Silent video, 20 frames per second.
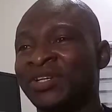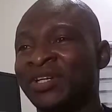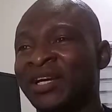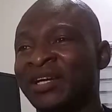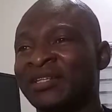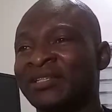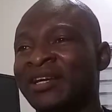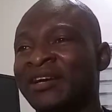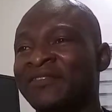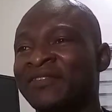
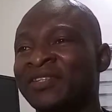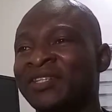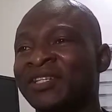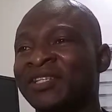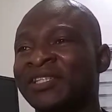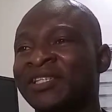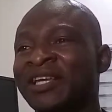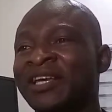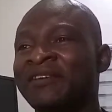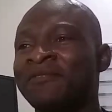that is having
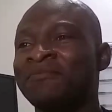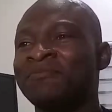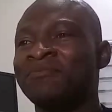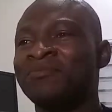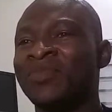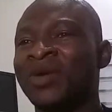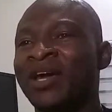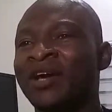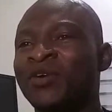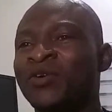the
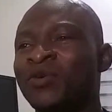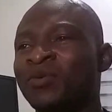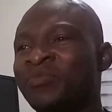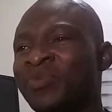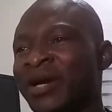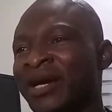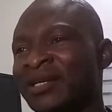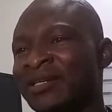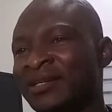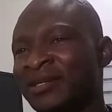same echo
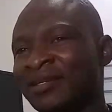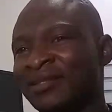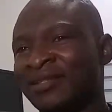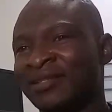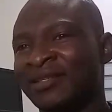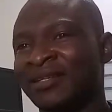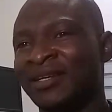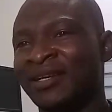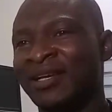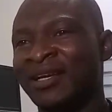
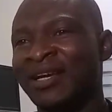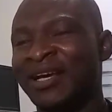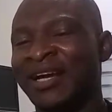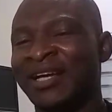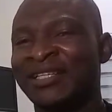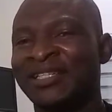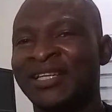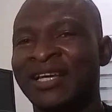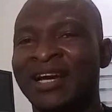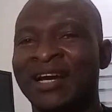brightness
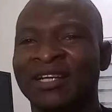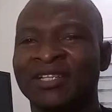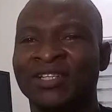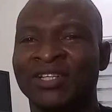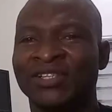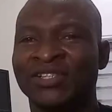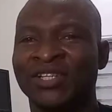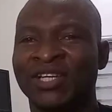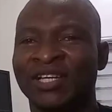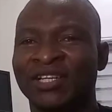as the
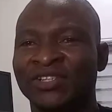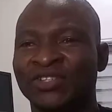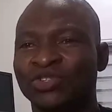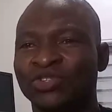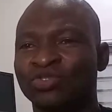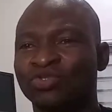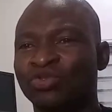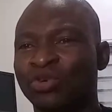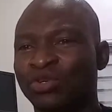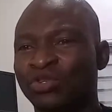adjacent
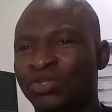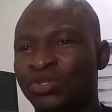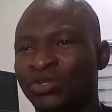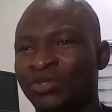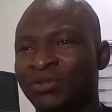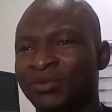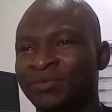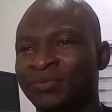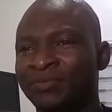structure.